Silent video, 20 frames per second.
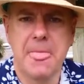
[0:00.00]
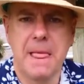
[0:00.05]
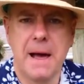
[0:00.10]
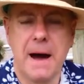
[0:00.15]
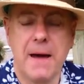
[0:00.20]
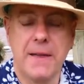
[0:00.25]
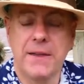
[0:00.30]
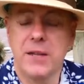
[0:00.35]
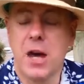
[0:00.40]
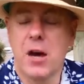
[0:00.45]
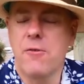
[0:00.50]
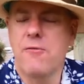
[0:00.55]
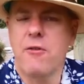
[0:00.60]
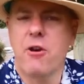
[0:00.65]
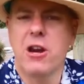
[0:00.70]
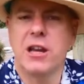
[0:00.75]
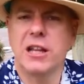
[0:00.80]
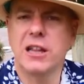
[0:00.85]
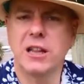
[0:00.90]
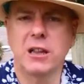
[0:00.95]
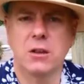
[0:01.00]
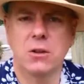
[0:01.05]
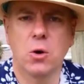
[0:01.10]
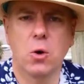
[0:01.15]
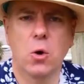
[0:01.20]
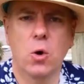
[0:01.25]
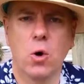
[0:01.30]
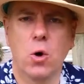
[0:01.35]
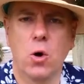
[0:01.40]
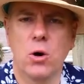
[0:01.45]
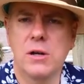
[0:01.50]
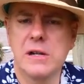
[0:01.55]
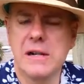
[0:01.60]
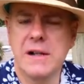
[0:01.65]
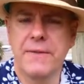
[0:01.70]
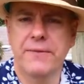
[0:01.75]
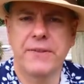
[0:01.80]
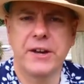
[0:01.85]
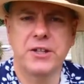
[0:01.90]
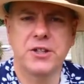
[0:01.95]
And they know very little, or
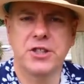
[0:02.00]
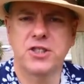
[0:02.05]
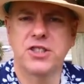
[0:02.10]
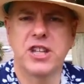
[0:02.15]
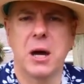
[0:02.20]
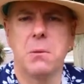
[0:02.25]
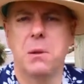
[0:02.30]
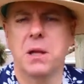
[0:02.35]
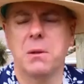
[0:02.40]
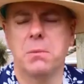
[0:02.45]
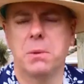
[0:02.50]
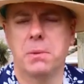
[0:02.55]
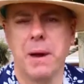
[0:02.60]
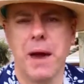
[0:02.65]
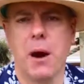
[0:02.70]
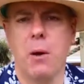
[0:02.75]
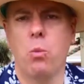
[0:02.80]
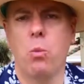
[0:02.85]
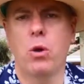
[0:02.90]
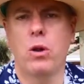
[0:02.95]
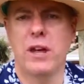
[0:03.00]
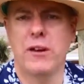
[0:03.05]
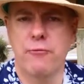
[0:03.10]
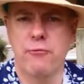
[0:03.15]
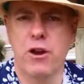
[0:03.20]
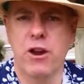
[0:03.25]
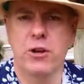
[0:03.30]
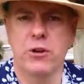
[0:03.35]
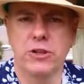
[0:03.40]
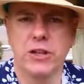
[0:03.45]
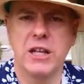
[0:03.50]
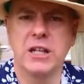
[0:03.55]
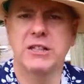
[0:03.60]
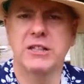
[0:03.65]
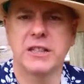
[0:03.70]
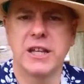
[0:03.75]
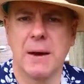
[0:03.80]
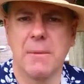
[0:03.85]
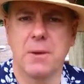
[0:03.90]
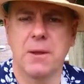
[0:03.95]
they just tell me a little bit about what they've read on the
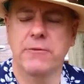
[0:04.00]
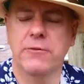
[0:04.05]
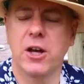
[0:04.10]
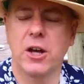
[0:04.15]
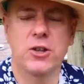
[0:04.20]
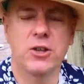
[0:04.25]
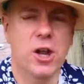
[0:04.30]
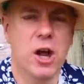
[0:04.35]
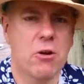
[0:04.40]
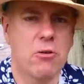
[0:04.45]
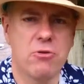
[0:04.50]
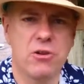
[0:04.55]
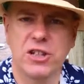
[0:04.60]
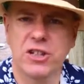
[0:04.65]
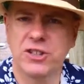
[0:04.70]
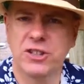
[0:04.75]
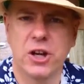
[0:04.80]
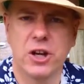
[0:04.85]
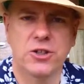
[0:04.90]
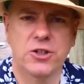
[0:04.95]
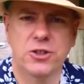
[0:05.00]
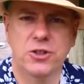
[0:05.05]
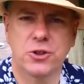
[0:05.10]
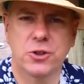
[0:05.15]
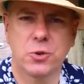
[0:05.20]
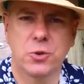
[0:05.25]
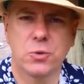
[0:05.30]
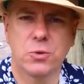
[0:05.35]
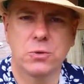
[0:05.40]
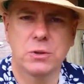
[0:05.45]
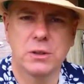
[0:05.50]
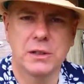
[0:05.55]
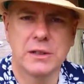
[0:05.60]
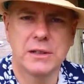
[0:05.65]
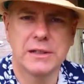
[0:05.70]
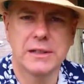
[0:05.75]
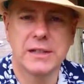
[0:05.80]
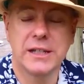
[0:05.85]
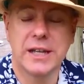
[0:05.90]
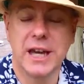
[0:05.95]
internet, but they've done no research at all.
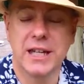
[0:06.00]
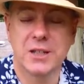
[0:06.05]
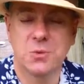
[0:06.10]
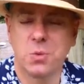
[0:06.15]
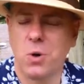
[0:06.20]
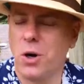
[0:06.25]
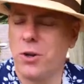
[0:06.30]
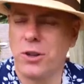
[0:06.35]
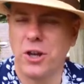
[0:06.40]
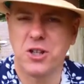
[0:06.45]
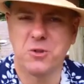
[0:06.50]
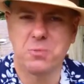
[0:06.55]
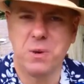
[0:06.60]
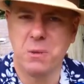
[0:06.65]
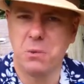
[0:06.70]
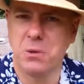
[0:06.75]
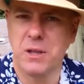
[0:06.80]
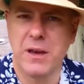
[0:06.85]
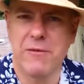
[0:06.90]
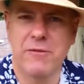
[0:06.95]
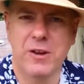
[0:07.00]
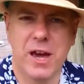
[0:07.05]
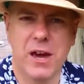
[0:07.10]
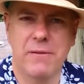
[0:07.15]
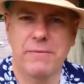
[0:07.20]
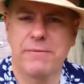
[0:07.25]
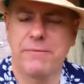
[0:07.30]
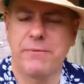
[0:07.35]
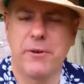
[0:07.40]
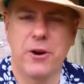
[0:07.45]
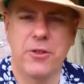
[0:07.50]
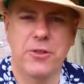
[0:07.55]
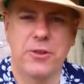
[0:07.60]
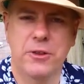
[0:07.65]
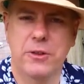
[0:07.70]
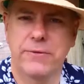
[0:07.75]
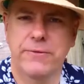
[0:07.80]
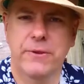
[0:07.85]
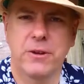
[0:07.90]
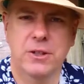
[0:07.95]
Guess what? Those people never get further than
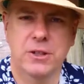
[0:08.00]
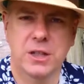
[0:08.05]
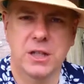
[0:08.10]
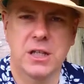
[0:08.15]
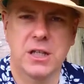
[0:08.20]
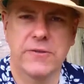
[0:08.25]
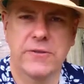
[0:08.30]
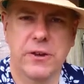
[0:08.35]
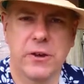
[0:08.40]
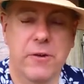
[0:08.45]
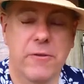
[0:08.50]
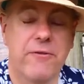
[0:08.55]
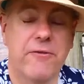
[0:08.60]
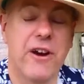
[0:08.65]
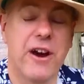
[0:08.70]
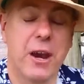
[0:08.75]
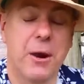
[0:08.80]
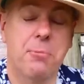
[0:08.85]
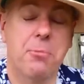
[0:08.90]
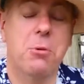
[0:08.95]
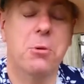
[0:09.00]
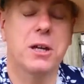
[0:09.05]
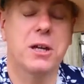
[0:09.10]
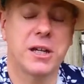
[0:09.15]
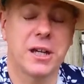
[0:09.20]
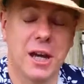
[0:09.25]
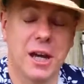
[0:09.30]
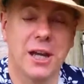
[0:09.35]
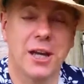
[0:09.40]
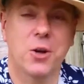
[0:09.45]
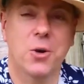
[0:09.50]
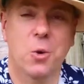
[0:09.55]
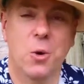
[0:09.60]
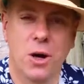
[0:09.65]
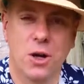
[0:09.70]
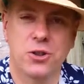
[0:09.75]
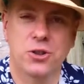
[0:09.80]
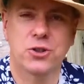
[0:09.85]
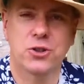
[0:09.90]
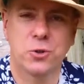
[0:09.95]
the first interview. In fact, I'll probably cut it
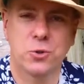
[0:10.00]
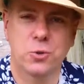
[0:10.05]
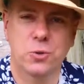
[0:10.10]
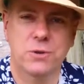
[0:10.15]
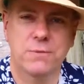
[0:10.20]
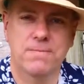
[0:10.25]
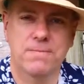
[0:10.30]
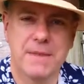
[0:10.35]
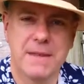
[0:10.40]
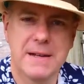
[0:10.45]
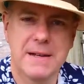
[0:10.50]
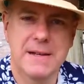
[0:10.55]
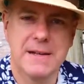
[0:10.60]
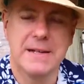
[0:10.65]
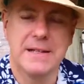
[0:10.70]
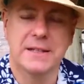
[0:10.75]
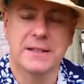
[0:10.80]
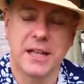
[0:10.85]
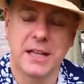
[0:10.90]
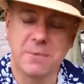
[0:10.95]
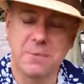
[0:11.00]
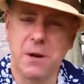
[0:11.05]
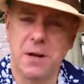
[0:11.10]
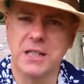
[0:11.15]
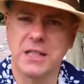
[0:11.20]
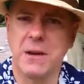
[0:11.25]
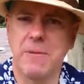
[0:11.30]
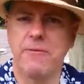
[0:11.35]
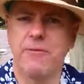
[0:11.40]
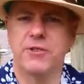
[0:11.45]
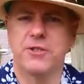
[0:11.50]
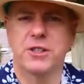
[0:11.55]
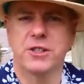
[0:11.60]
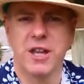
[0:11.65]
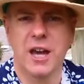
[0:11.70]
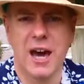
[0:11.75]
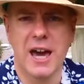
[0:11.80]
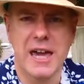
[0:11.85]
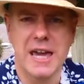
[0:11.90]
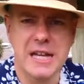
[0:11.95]
quite short. So that's my tip for
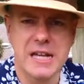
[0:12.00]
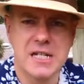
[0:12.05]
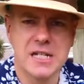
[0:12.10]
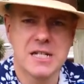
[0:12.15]
today.